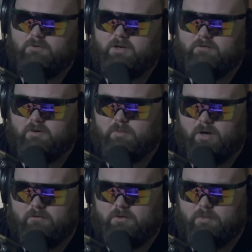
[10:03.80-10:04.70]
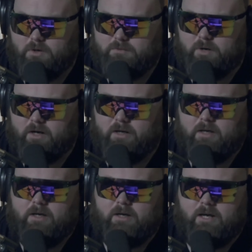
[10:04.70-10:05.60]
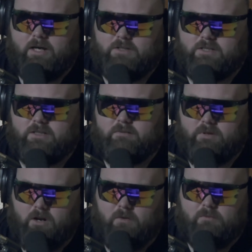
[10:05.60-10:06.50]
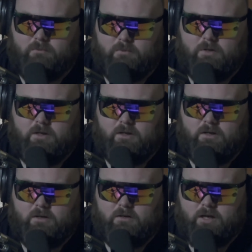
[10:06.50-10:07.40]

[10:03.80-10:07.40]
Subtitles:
football for the most part, and just, kind